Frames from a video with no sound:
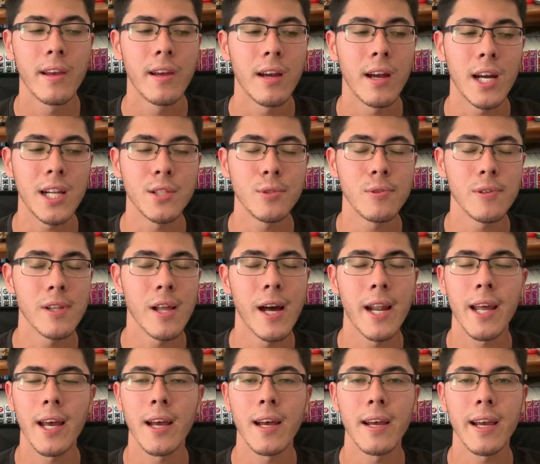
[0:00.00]
I do a
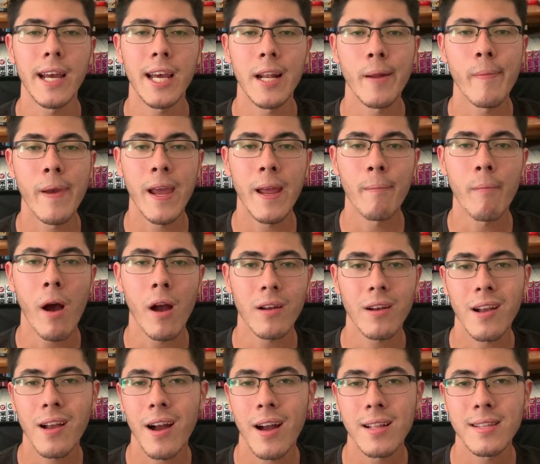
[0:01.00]
lot of anime and
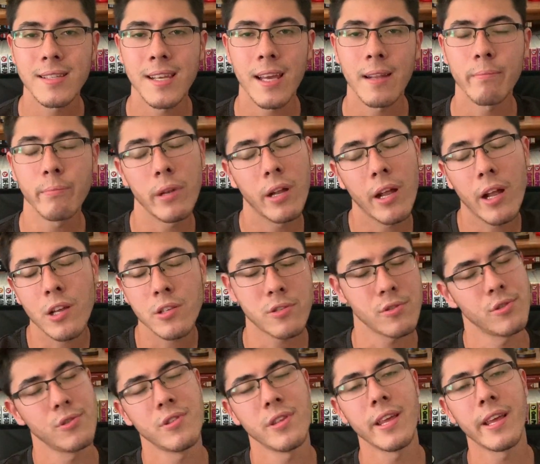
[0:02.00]
manga content, but I also
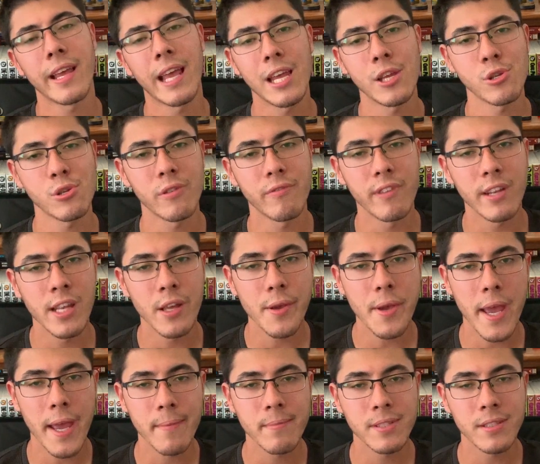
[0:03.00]
do the occasional video
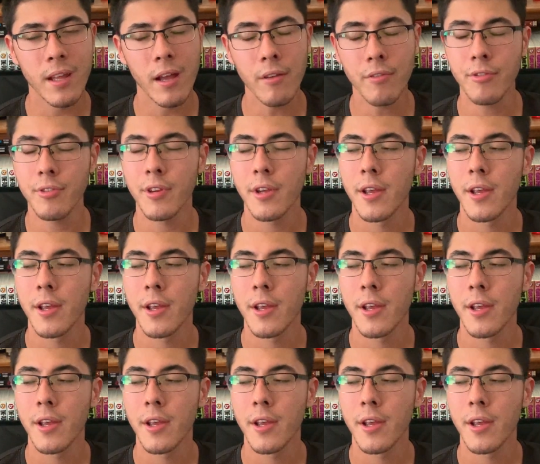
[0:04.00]
game stuff.